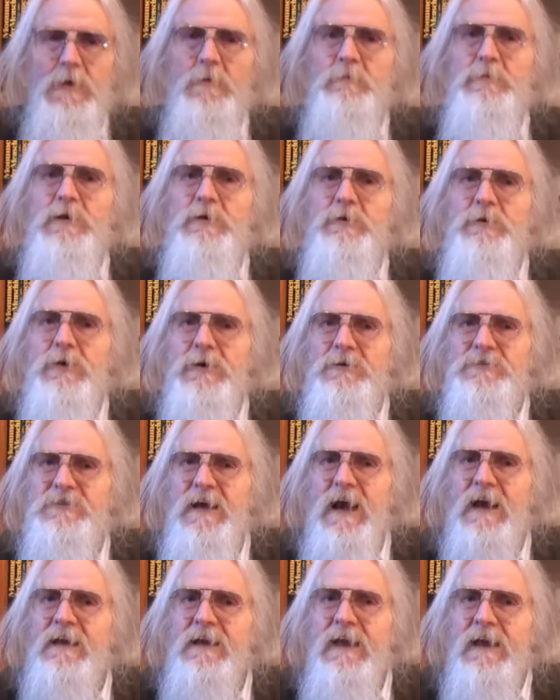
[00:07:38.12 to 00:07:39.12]
because
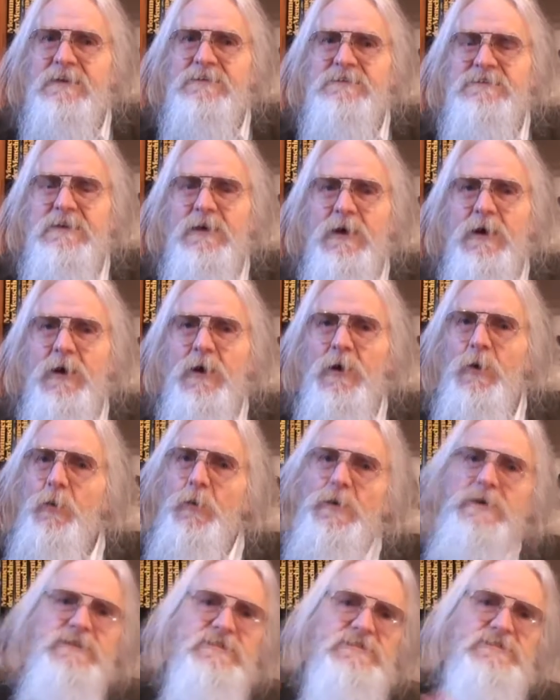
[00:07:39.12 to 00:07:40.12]
I guess
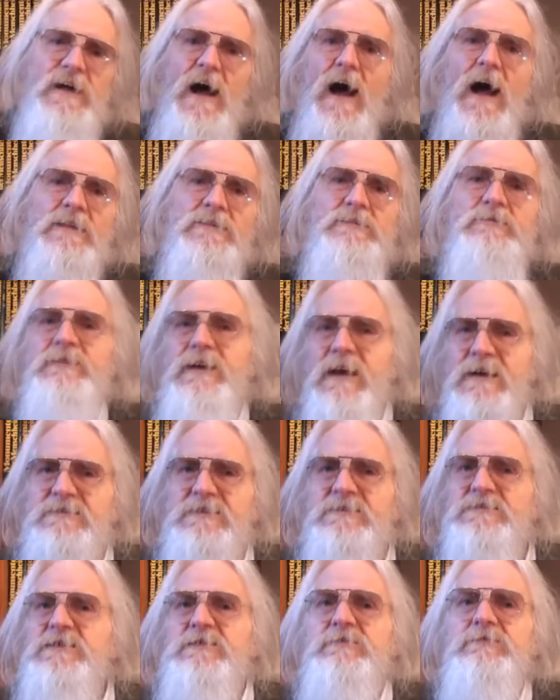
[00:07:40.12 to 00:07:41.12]
we start
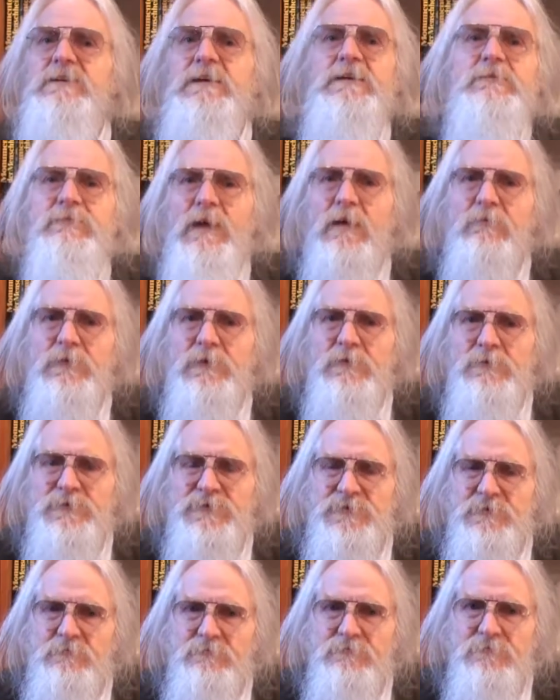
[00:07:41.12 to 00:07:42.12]
together the green
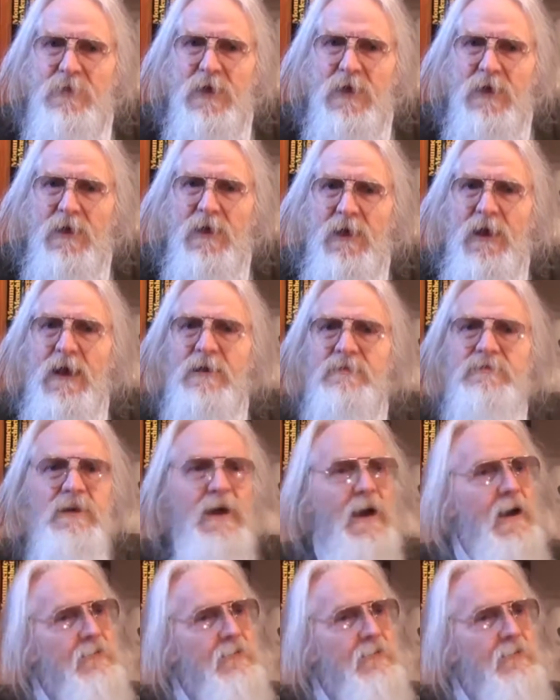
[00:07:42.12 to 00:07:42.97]
revolution. And there